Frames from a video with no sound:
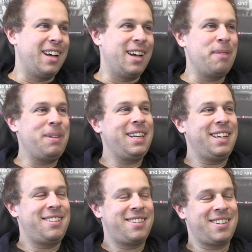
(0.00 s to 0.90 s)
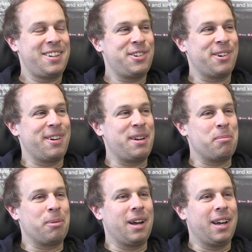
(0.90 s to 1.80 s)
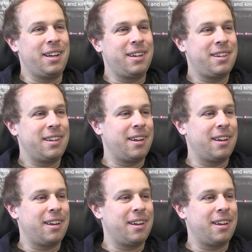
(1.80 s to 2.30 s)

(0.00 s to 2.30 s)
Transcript: I mean, it's such a great brand.